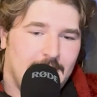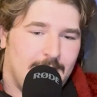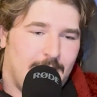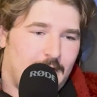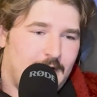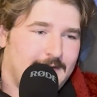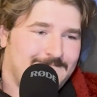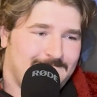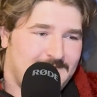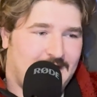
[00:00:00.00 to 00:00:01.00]
But,
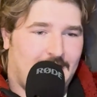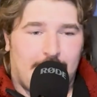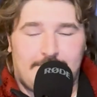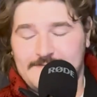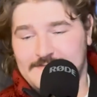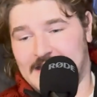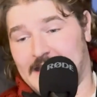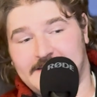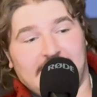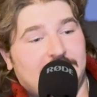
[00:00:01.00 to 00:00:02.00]

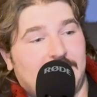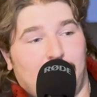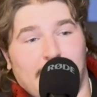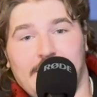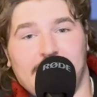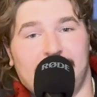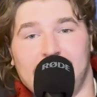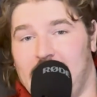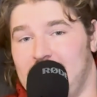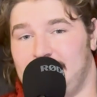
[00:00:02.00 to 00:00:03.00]
it's actually a pretty good
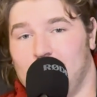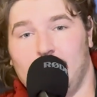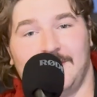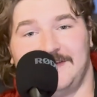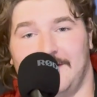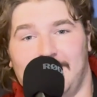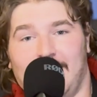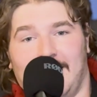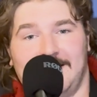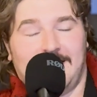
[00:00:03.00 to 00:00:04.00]
John Lewis advert
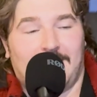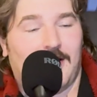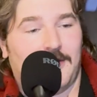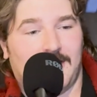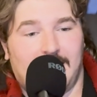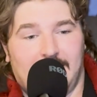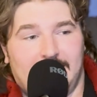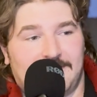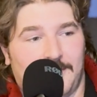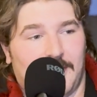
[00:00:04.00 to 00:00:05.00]
idea, I think,
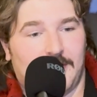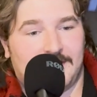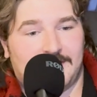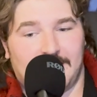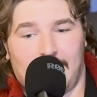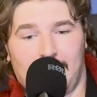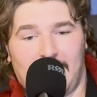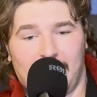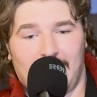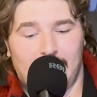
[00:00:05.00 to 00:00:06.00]
to be honest. So I might
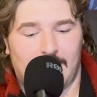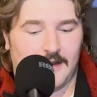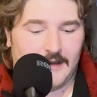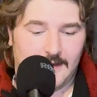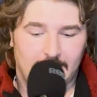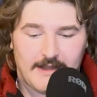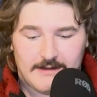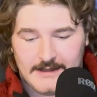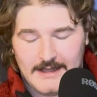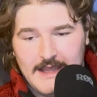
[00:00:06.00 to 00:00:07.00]
write him a little email
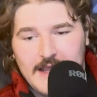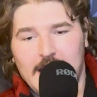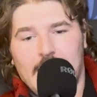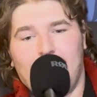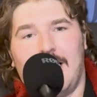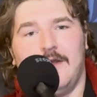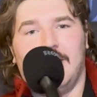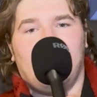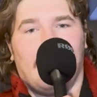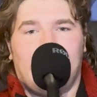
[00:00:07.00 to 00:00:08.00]
about
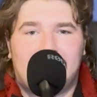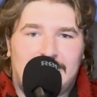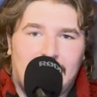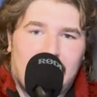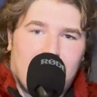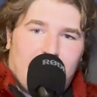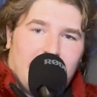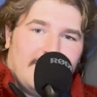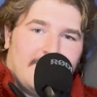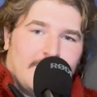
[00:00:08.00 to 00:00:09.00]
the last turkey
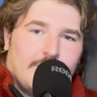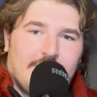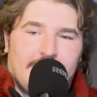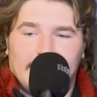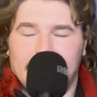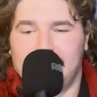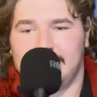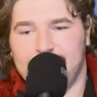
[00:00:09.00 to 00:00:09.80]
picked for Christmas.